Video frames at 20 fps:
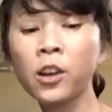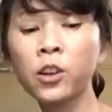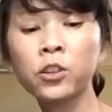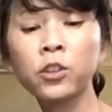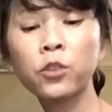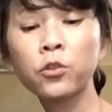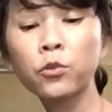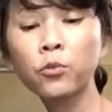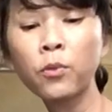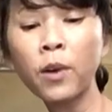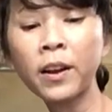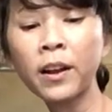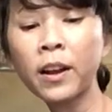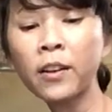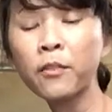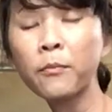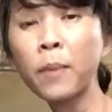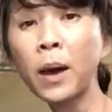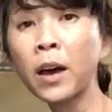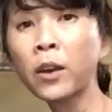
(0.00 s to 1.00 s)
you run out
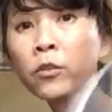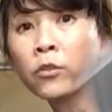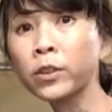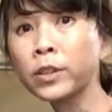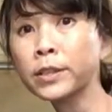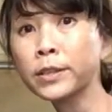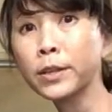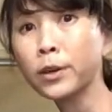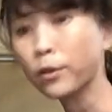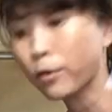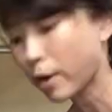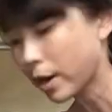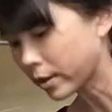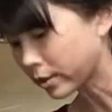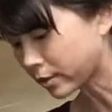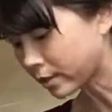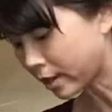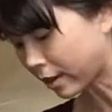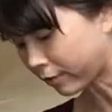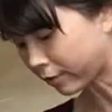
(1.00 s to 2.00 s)
of battery, so I
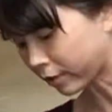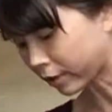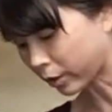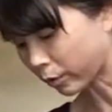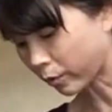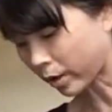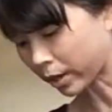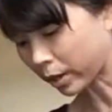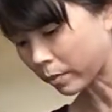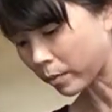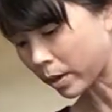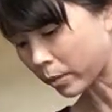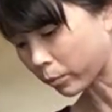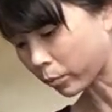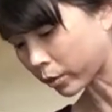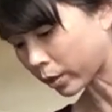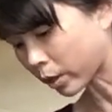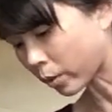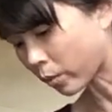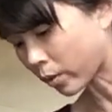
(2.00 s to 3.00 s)
definitely recommend
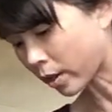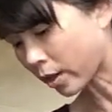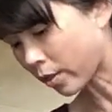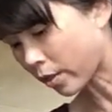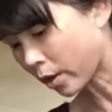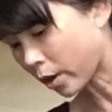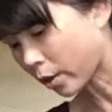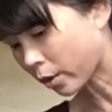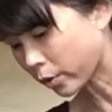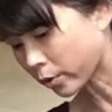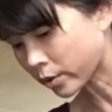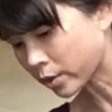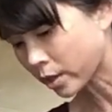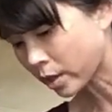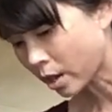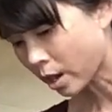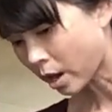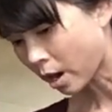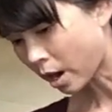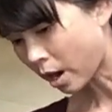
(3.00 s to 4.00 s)
bringing one of those.
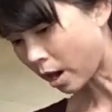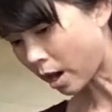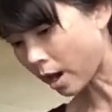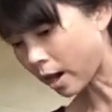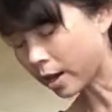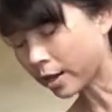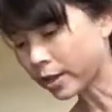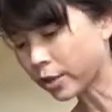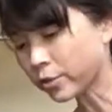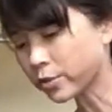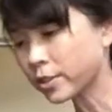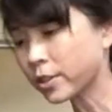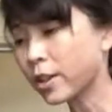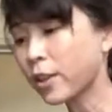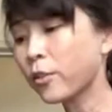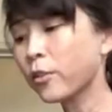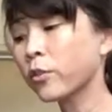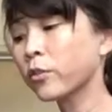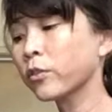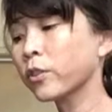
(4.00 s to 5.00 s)
Here's
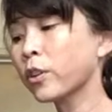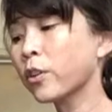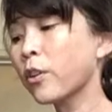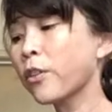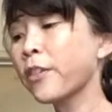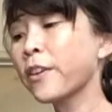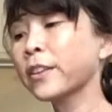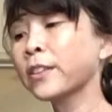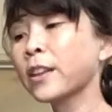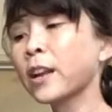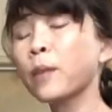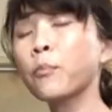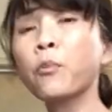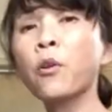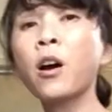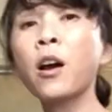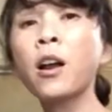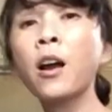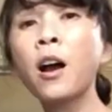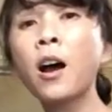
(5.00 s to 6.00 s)
another little thing that I
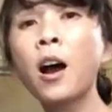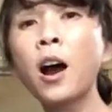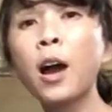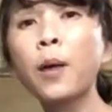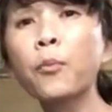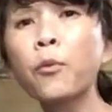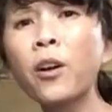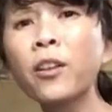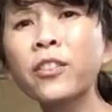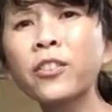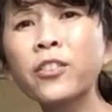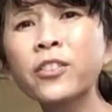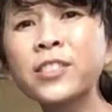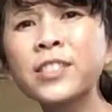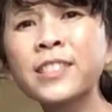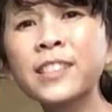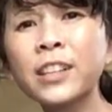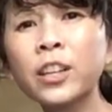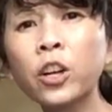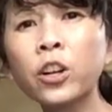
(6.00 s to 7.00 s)
brought. I brought little
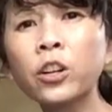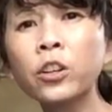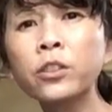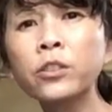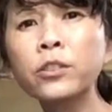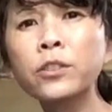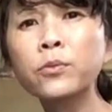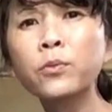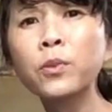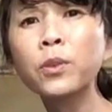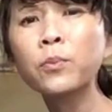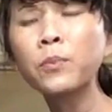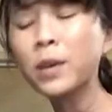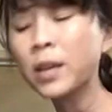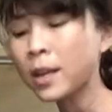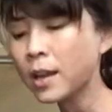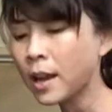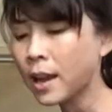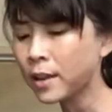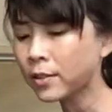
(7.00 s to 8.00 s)
stickers with
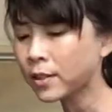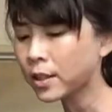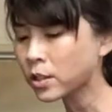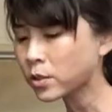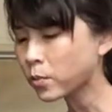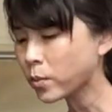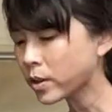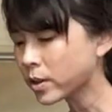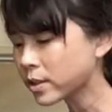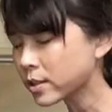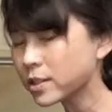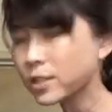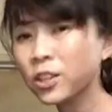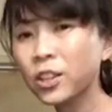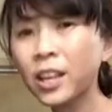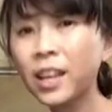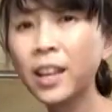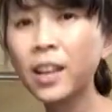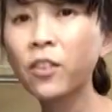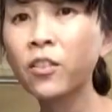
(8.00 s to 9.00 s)
me, and these ones, you
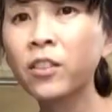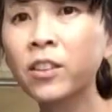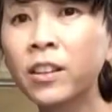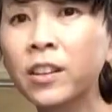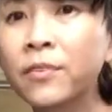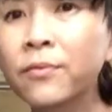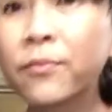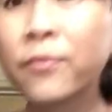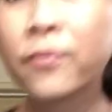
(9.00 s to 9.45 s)
can't really